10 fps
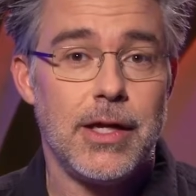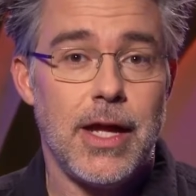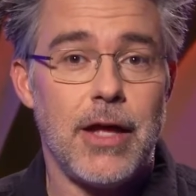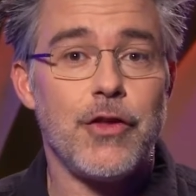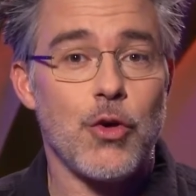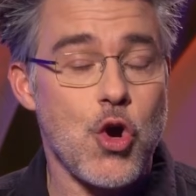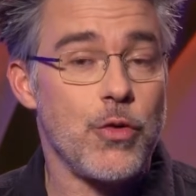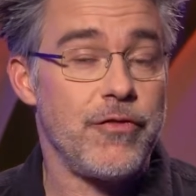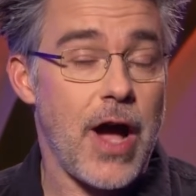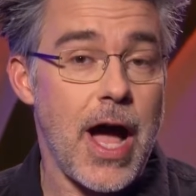and their
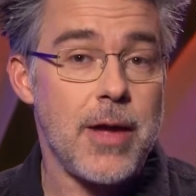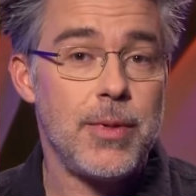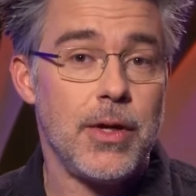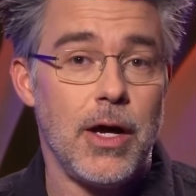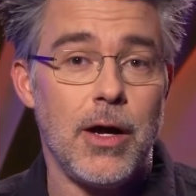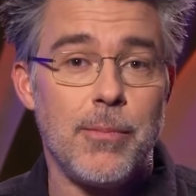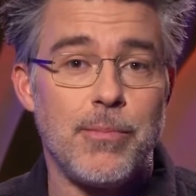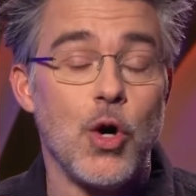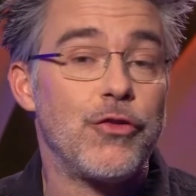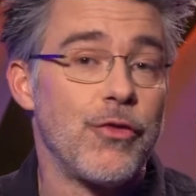own vibe,
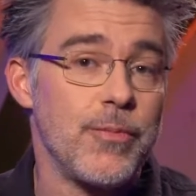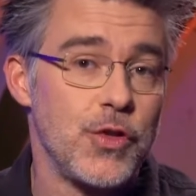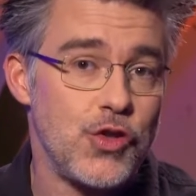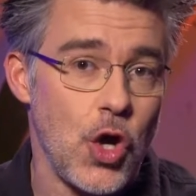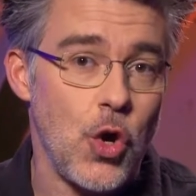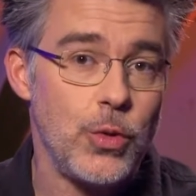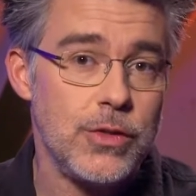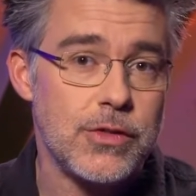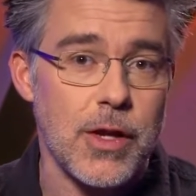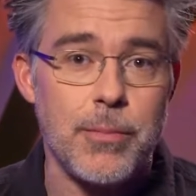both from the tone,
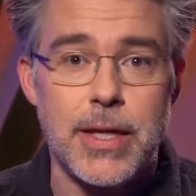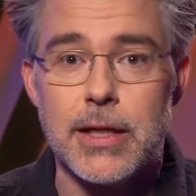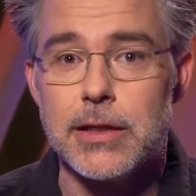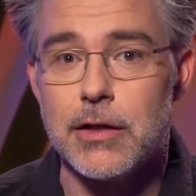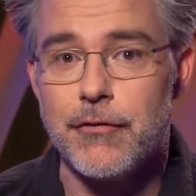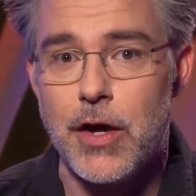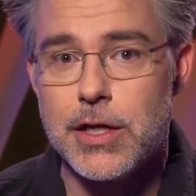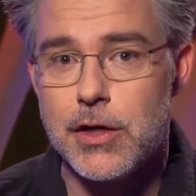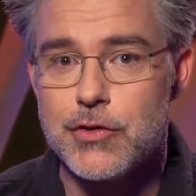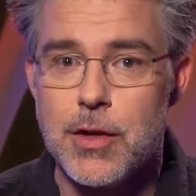some being a little
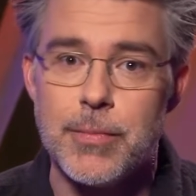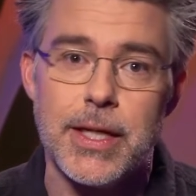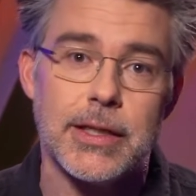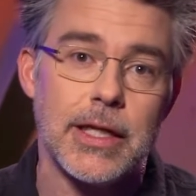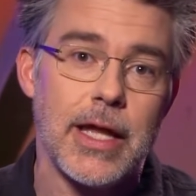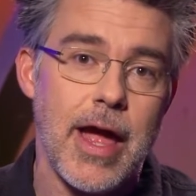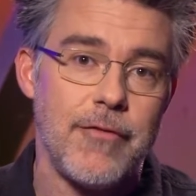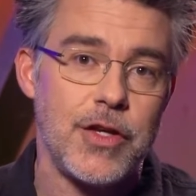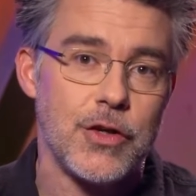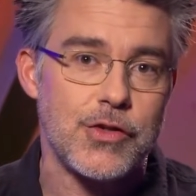funnier, some being a little
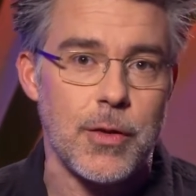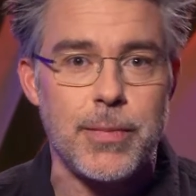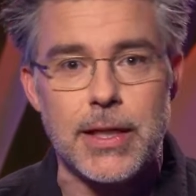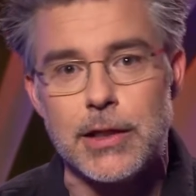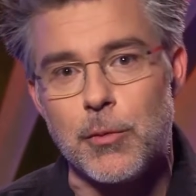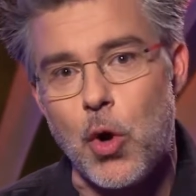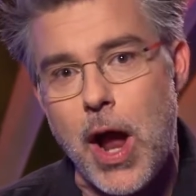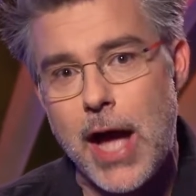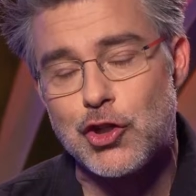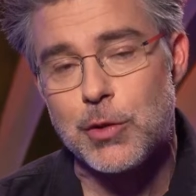heavier, some being a little more
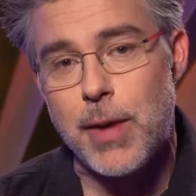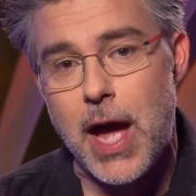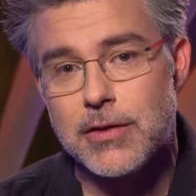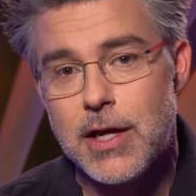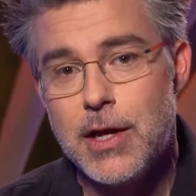action packed,